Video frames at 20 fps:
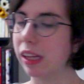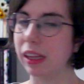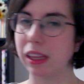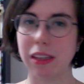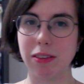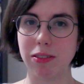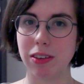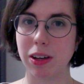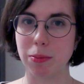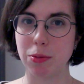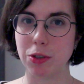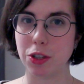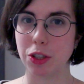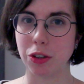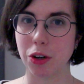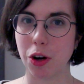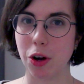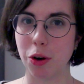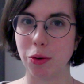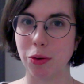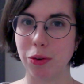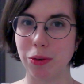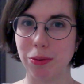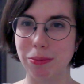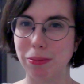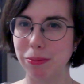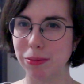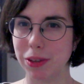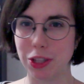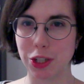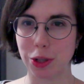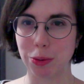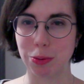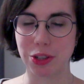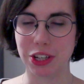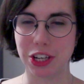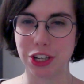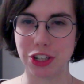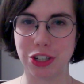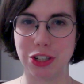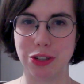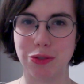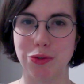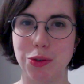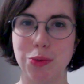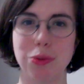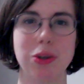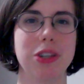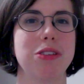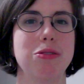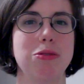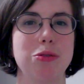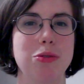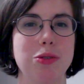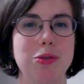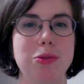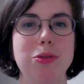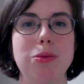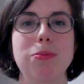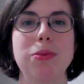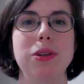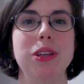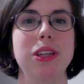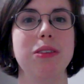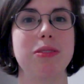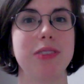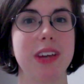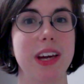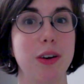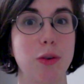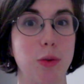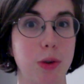leave it up to your own interpretation if you want to believe that